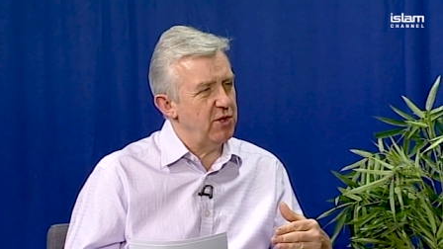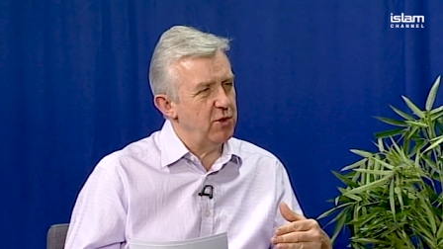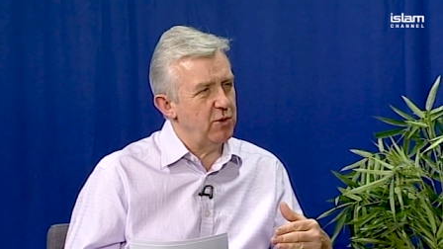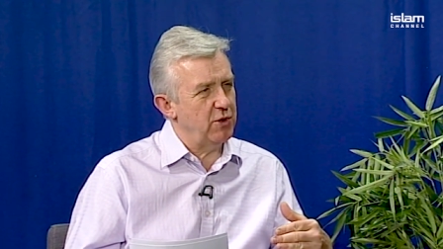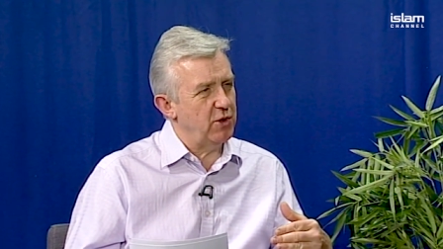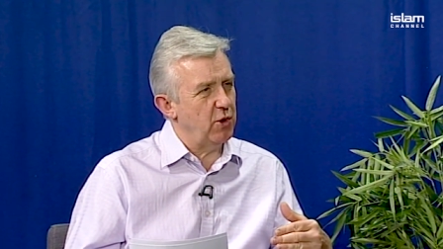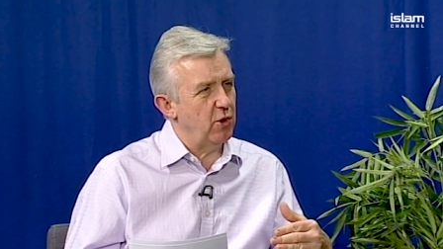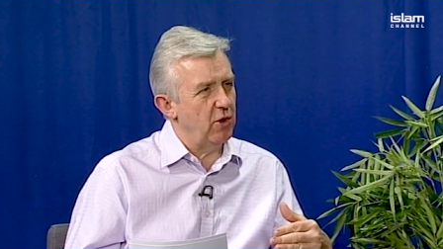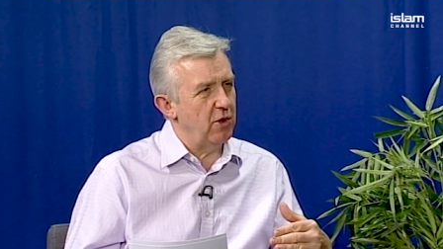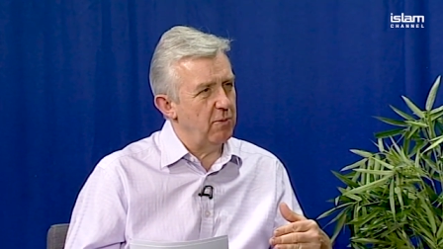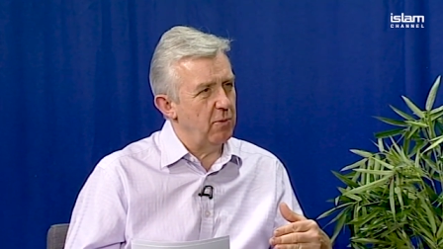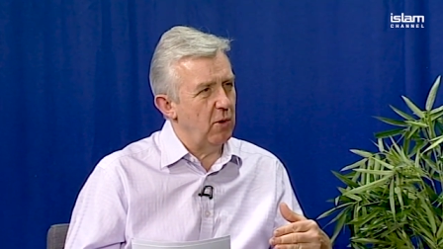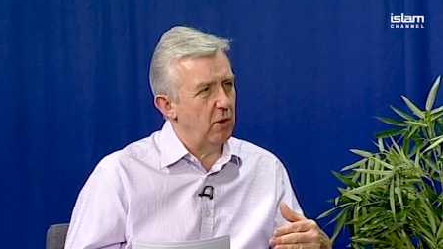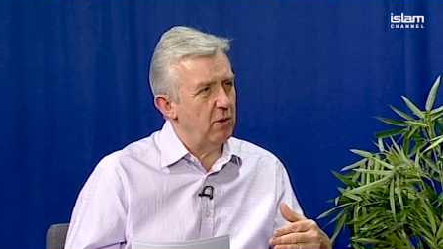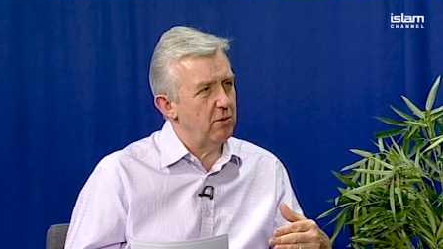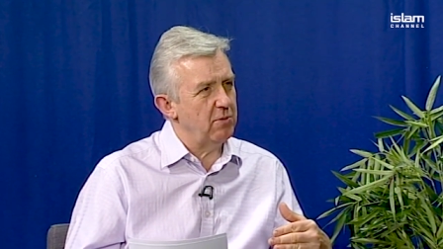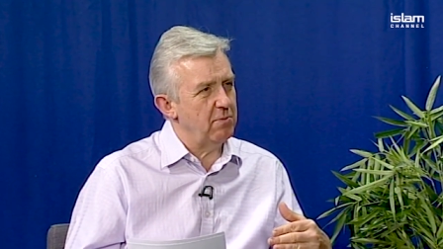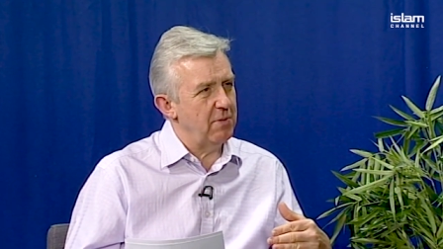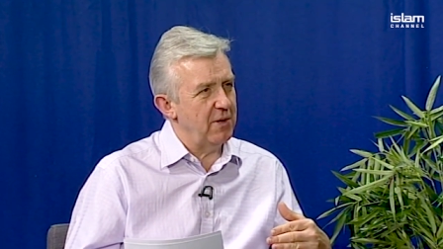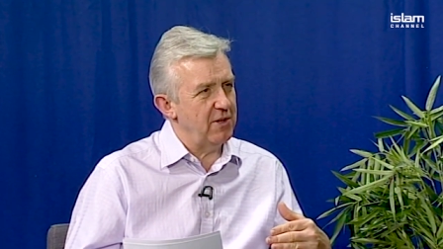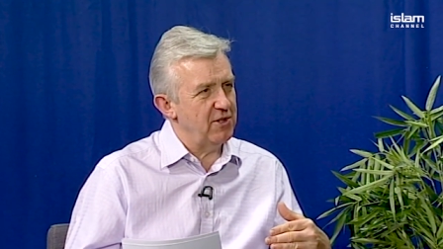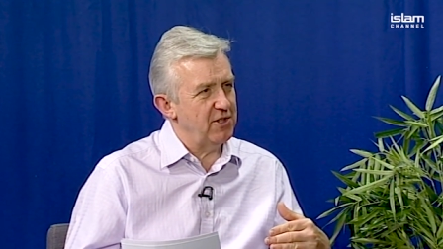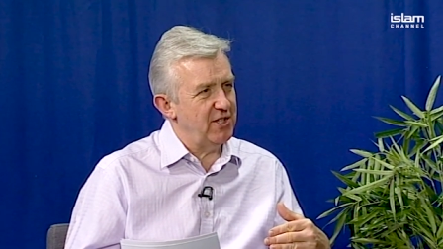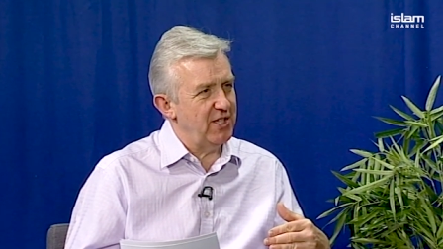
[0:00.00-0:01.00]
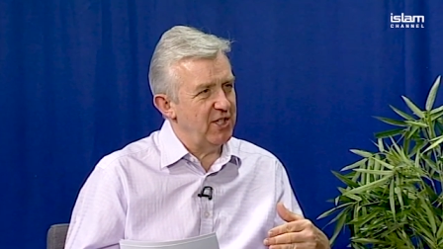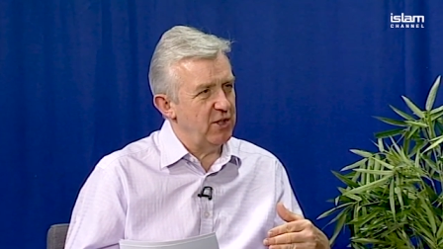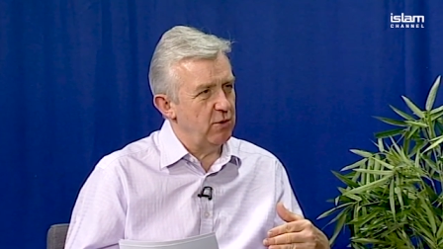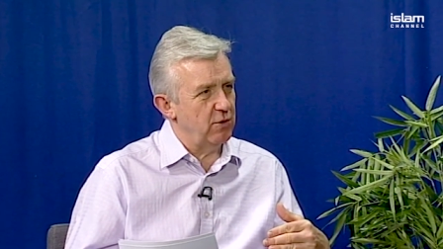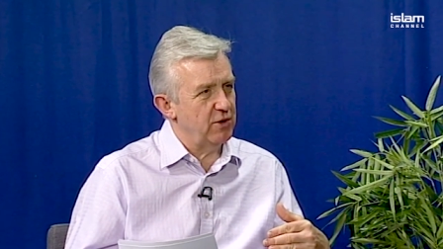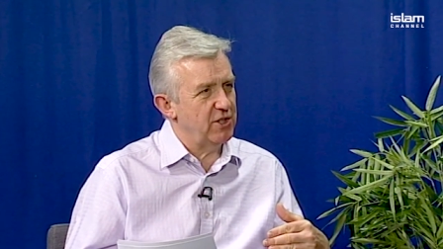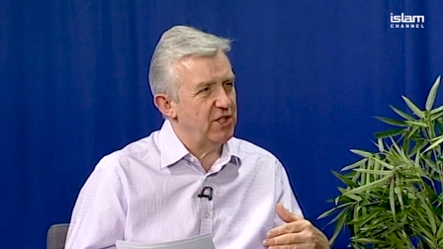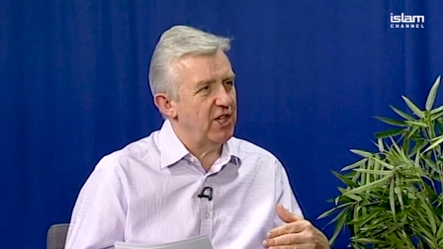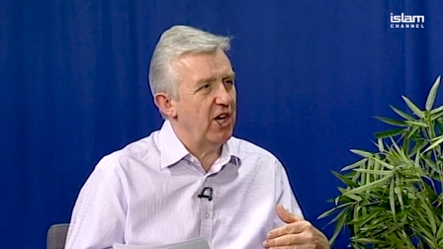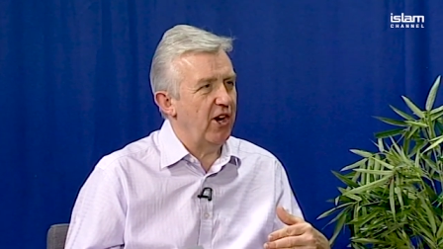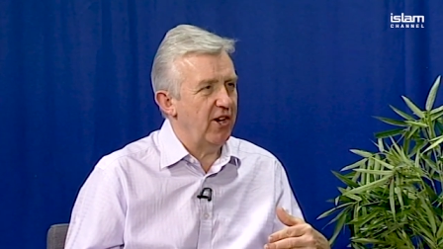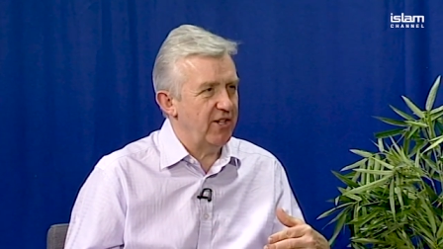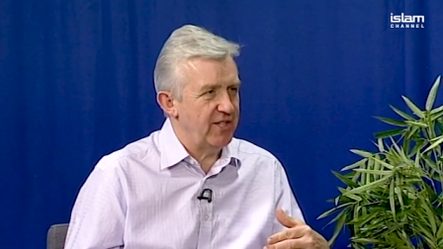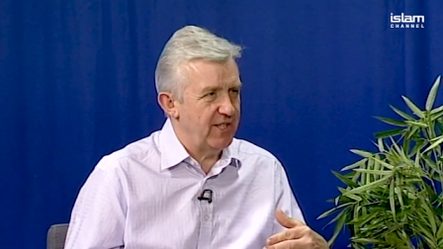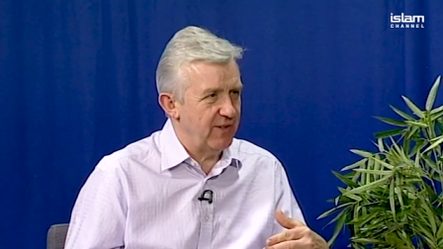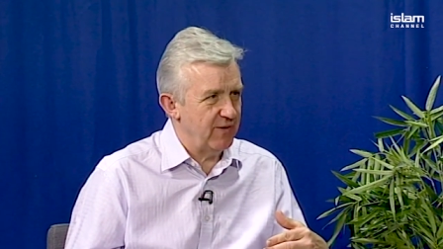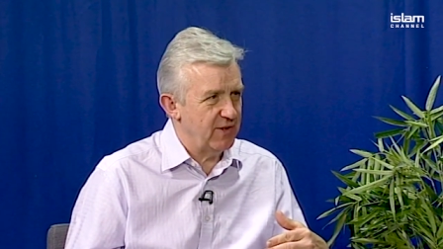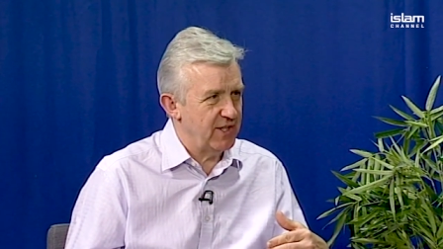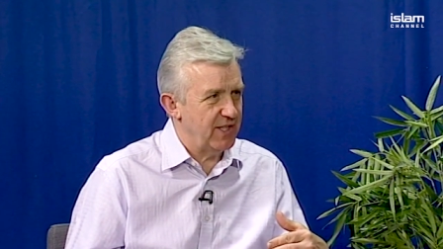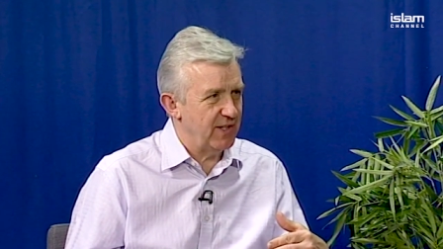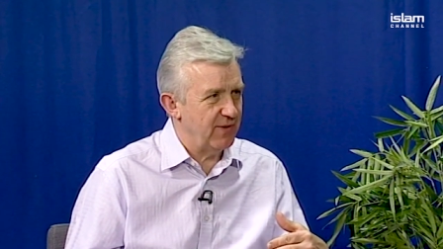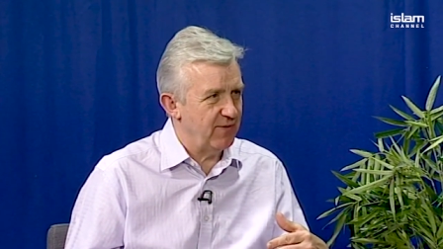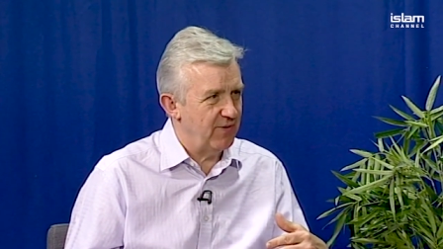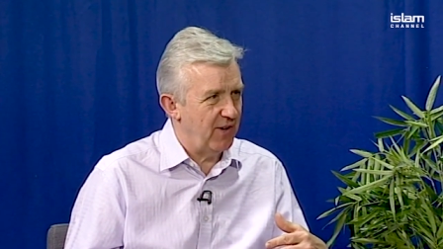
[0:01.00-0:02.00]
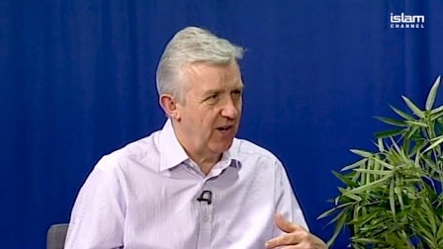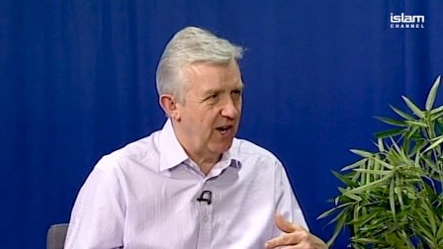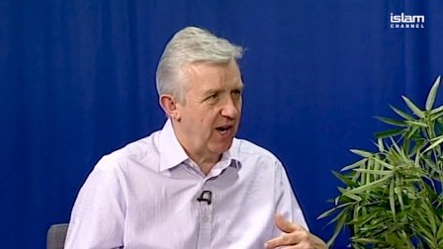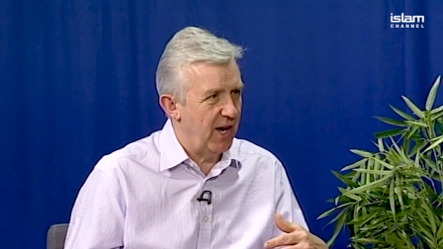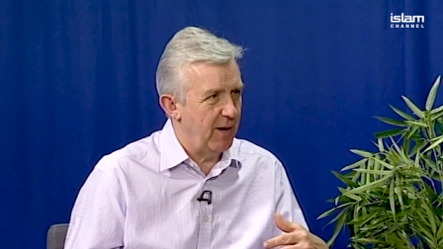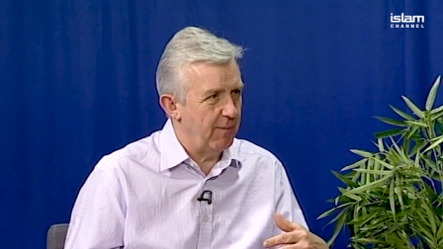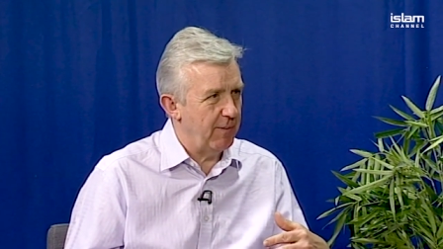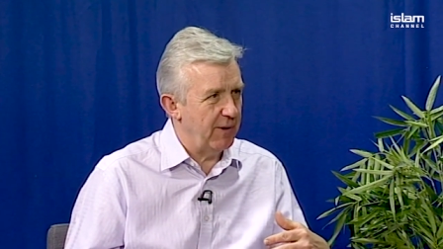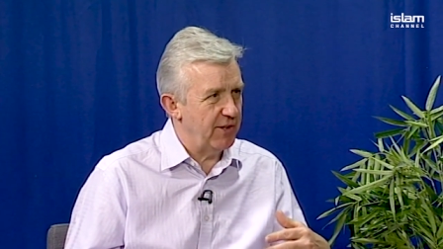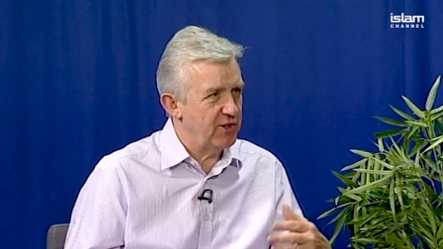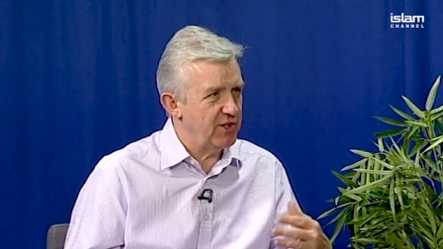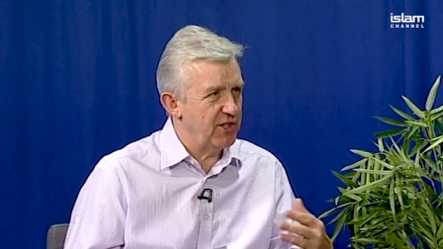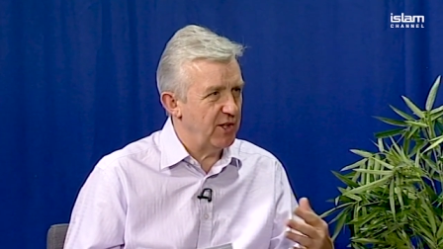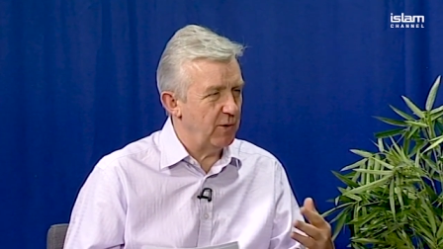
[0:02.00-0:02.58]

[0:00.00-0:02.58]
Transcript: you'd call them almost the alternatives to fibre.